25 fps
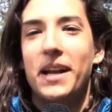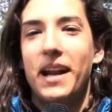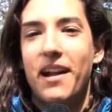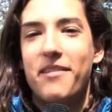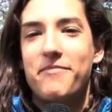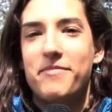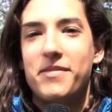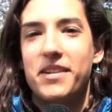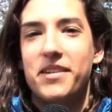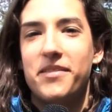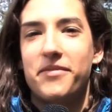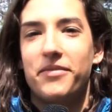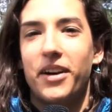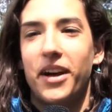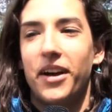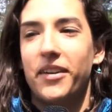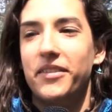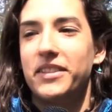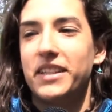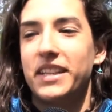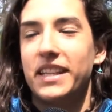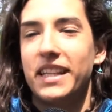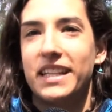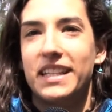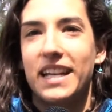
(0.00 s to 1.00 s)
and I've been
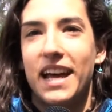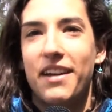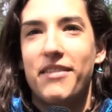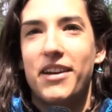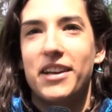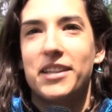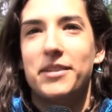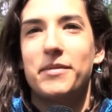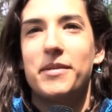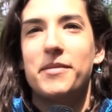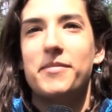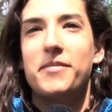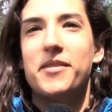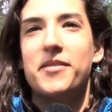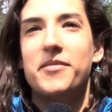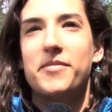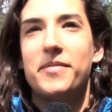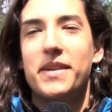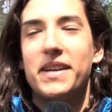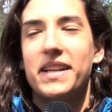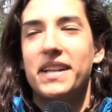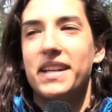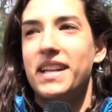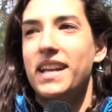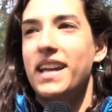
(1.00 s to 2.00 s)
involved in the divestment
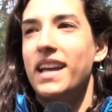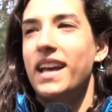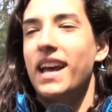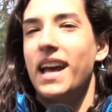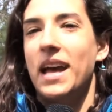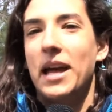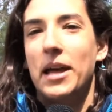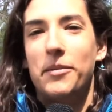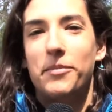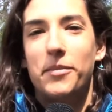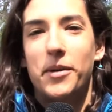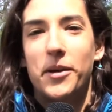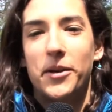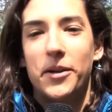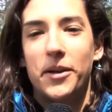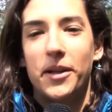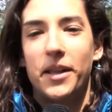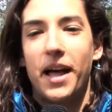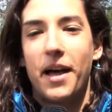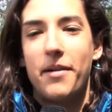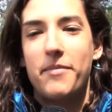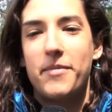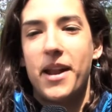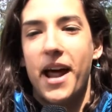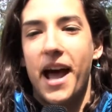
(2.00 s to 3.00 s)
movement and Bowdoin
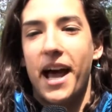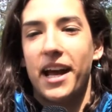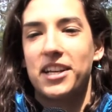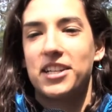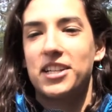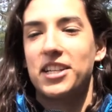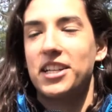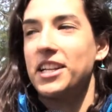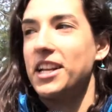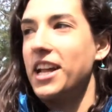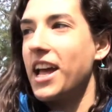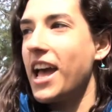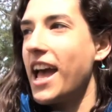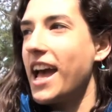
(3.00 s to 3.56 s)
Climate Action.